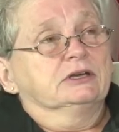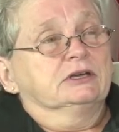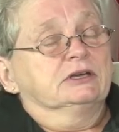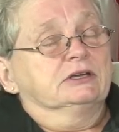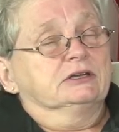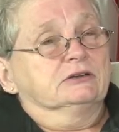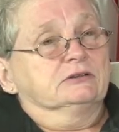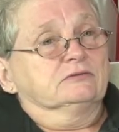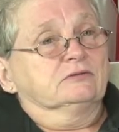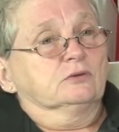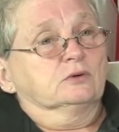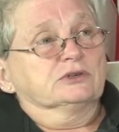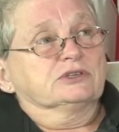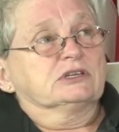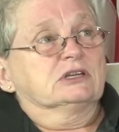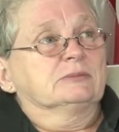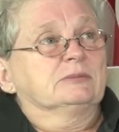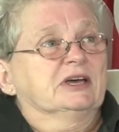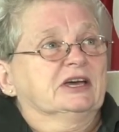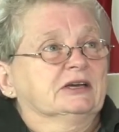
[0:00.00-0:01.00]
And
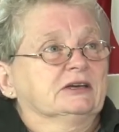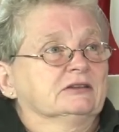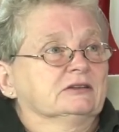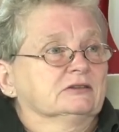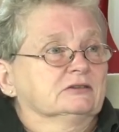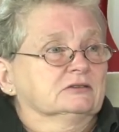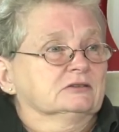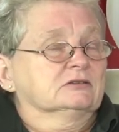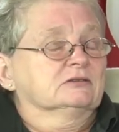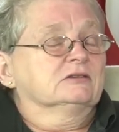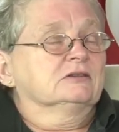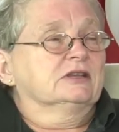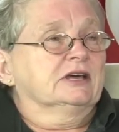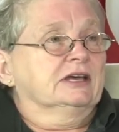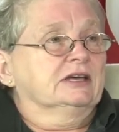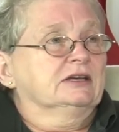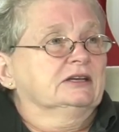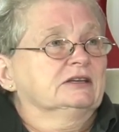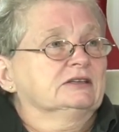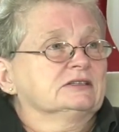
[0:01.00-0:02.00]
unfortunately, back in the, the
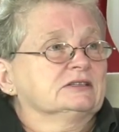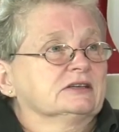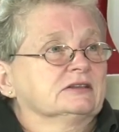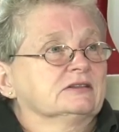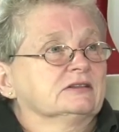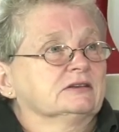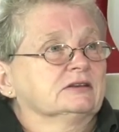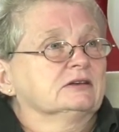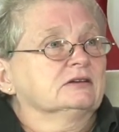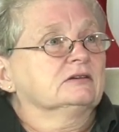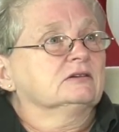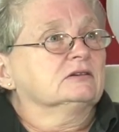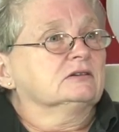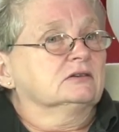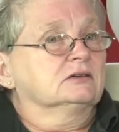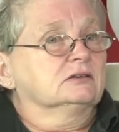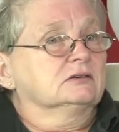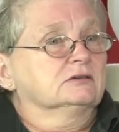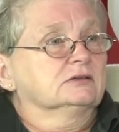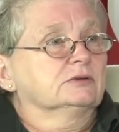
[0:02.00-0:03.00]
80s, I think
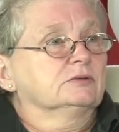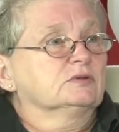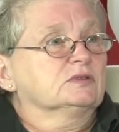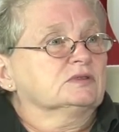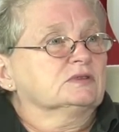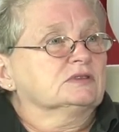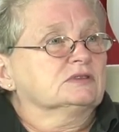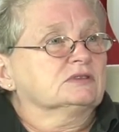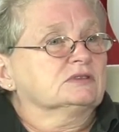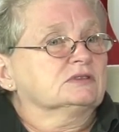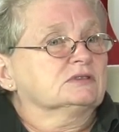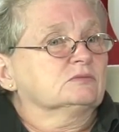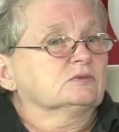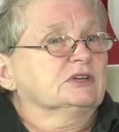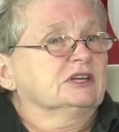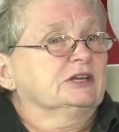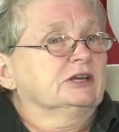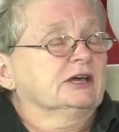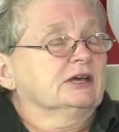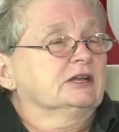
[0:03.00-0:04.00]
uh, it was
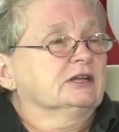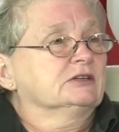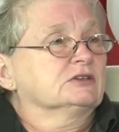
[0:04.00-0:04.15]
when he had